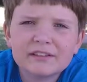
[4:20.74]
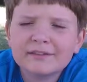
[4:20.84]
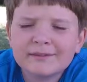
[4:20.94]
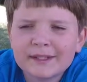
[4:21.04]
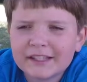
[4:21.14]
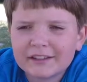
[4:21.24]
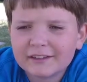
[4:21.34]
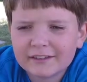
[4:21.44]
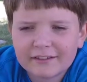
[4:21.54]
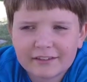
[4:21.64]
Oh my
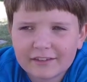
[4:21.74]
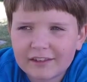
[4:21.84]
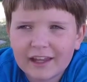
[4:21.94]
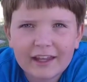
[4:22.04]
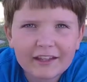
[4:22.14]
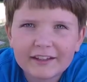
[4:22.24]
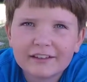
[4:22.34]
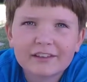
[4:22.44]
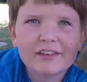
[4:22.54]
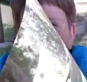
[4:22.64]
goodness, it's
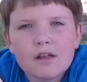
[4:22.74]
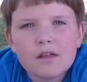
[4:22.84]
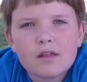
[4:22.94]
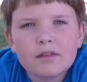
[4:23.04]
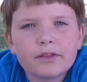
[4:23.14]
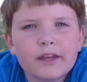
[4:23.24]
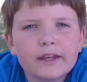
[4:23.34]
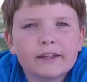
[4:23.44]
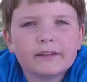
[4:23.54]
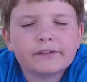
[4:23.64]
hideous.
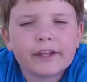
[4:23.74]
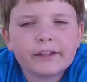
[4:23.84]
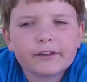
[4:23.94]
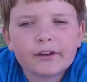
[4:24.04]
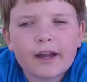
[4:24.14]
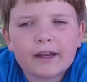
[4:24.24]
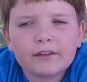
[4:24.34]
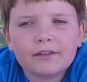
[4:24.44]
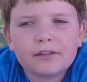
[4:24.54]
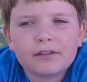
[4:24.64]
they lay their
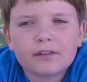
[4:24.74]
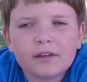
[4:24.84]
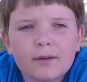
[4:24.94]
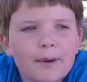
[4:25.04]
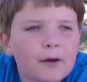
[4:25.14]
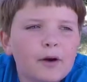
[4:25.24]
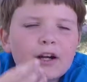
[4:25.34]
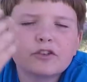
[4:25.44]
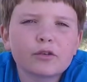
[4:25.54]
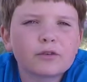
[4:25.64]
eggs about
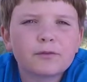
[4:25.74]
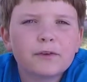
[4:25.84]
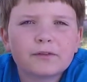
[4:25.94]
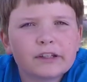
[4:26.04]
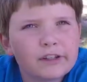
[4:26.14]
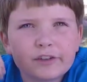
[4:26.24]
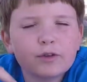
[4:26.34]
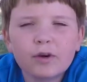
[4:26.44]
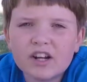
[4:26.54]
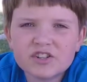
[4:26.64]
150 to
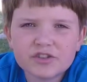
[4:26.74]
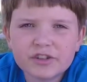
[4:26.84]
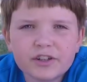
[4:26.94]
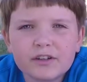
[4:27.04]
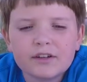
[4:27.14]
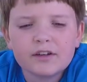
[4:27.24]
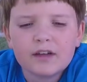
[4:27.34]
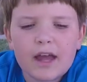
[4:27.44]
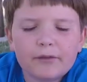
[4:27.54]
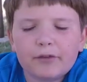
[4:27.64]
200
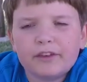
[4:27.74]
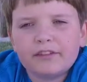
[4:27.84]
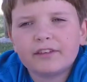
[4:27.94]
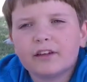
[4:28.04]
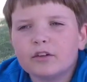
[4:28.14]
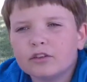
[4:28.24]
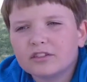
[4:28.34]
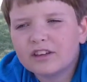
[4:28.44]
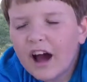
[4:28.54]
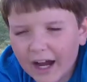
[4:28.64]
every single
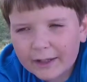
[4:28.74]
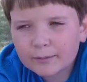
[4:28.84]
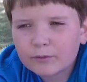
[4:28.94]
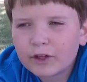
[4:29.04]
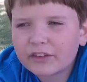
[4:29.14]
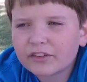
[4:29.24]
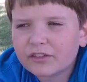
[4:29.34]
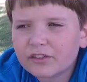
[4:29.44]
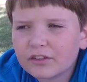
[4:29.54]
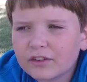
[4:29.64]
time,
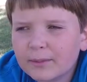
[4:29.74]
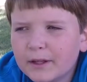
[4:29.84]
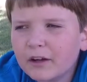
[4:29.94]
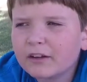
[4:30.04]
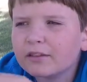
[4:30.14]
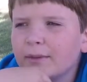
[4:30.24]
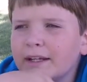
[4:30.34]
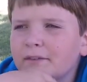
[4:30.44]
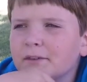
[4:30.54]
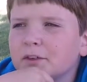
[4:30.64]
which to be honest,
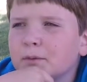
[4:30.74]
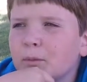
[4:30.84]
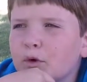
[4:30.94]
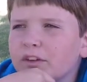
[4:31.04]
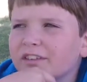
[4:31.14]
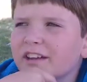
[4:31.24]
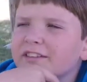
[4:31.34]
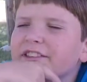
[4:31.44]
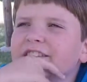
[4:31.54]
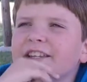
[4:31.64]
might even look more
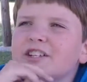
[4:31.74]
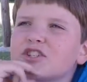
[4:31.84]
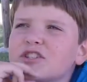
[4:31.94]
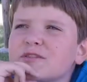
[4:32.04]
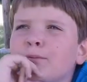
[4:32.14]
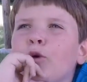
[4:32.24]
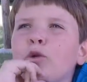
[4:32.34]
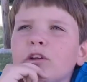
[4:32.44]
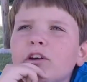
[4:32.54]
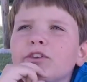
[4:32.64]
disgusting than just mold
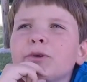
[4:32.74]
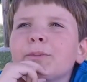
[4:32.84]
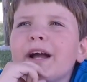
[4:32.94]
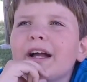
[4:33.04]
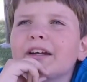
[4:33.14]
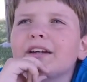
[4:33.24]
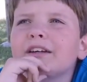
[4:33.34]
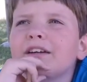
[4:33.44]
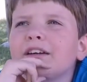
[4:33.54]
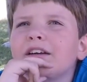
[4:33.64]
on the back.
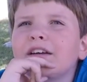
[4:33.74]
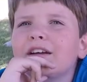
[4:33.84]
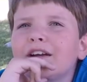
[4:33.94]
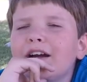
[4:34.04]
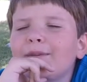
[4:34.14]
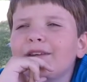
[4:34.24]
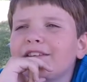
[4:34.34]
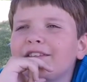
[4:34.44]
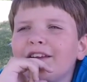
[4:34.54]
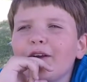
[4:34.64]
I mean,
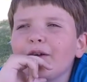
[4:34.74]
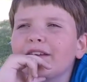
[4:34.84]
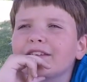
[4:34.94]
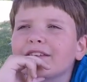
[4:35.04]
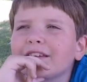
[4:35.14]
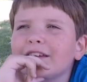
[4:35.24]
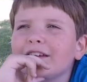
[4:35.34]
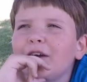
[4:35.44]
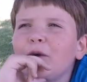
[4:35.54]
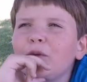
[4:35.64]
seriously,
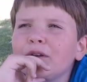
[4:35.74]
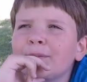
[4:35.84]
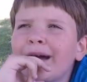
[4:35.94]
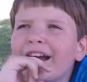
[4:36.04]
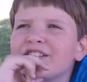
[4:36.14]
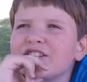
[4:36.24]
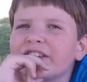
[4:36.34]
who would imagine